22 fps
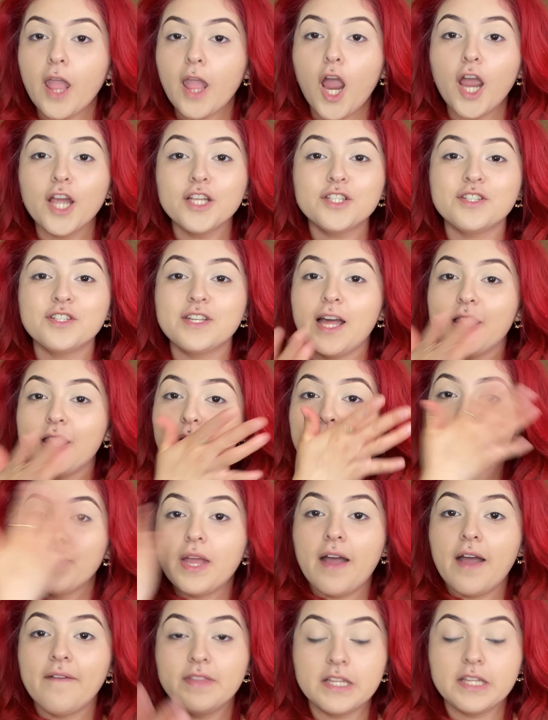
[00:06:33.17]
right, so now that we
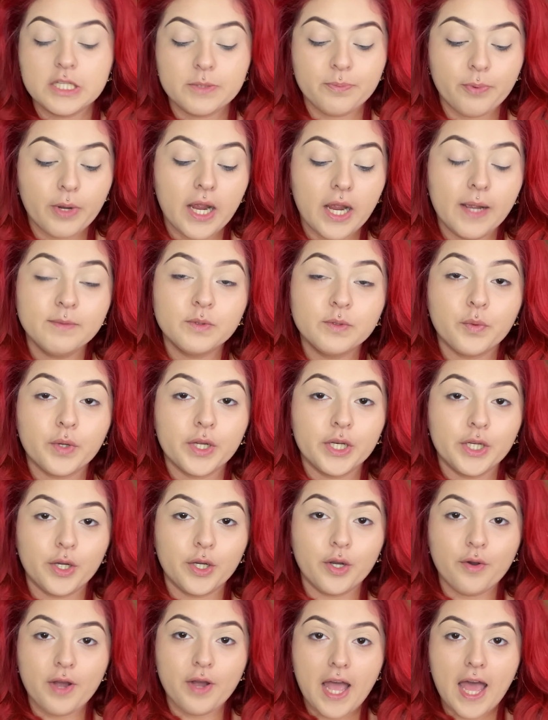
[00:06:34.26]
have this primed, we're gonna
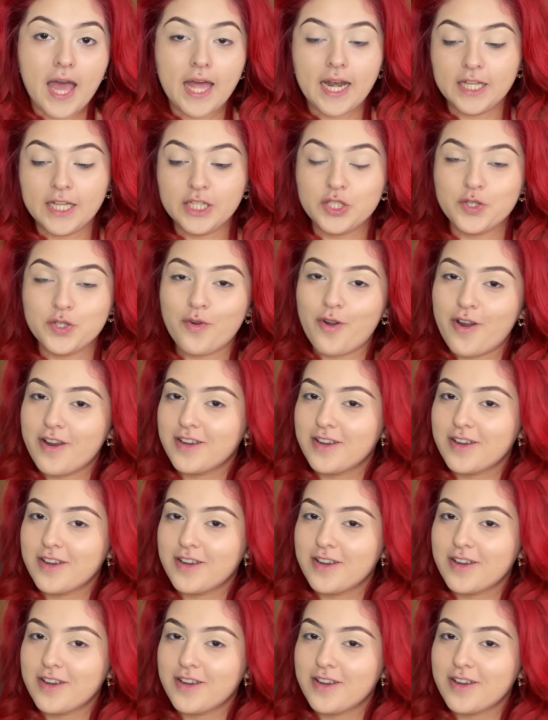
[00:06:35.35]
go ahead and do our